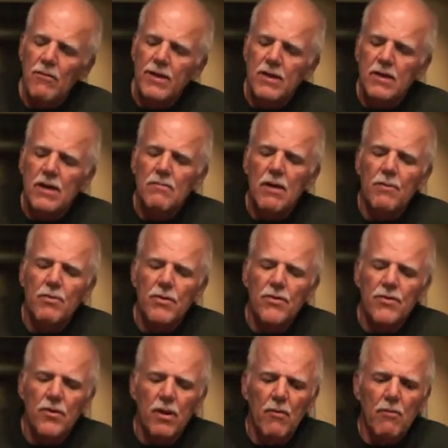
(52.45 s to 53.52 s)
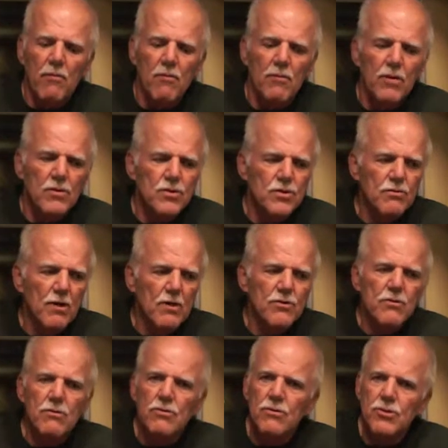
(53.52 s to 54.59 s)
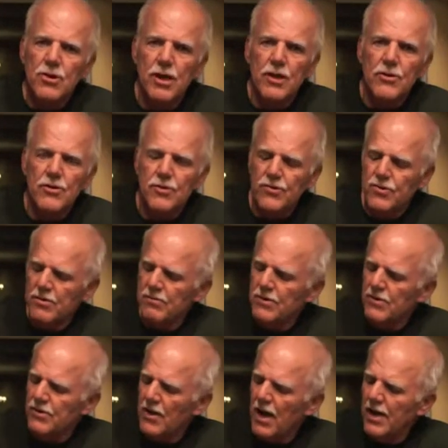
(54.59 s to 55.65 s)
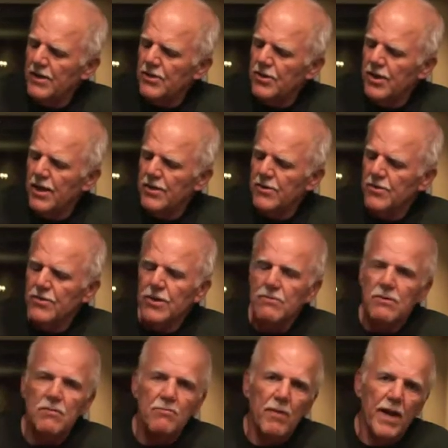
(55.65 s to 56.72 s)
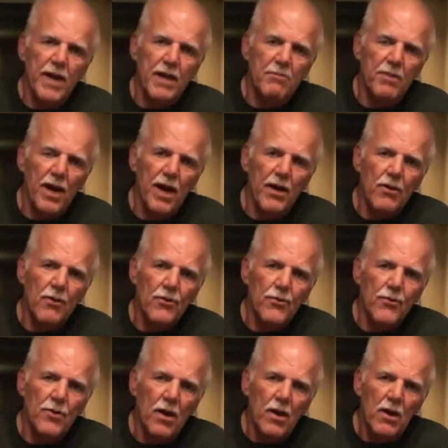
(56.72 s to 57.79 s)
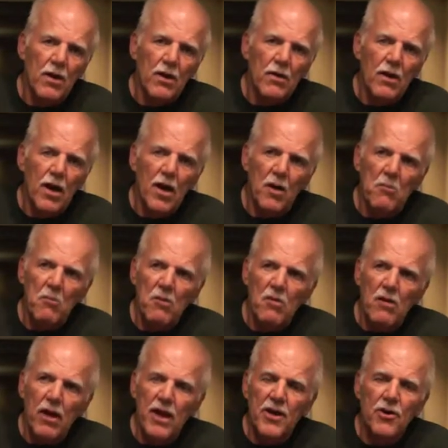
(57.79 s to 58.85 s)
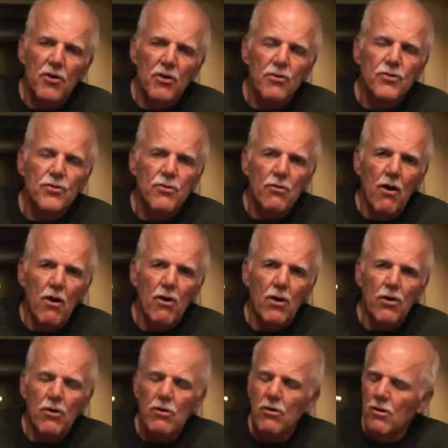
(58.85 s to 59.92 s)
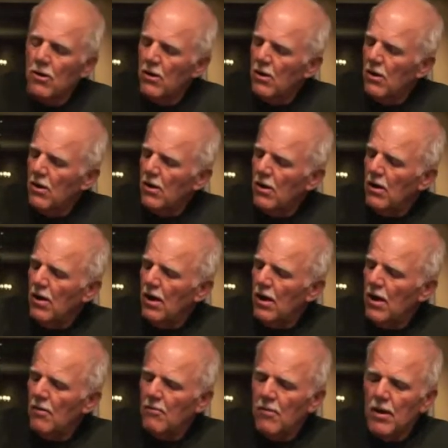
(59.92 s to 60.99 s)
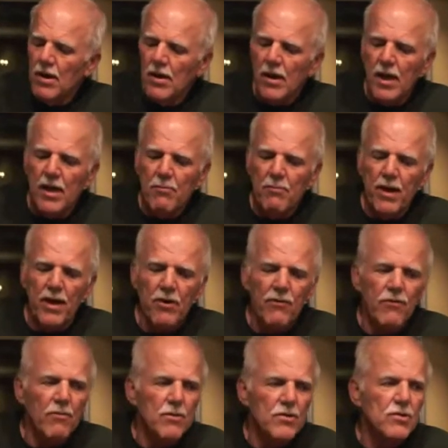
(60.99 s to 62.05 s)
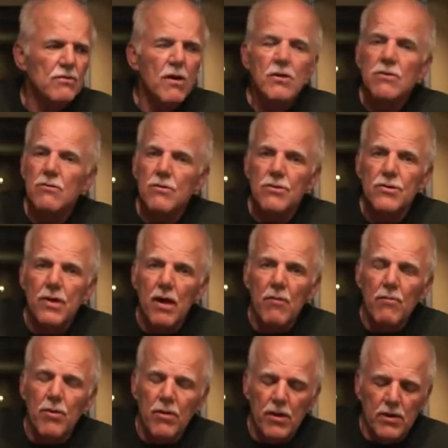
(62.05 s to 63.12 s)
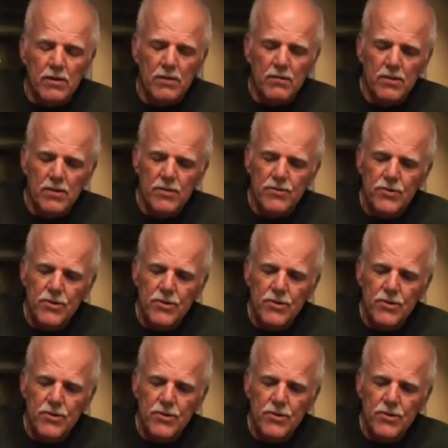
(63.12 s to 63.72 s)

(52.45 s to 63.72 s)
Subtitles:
could come up with some structural changes, some design changes that would make paddles lighter, stronger, and better from a structural standpoint. And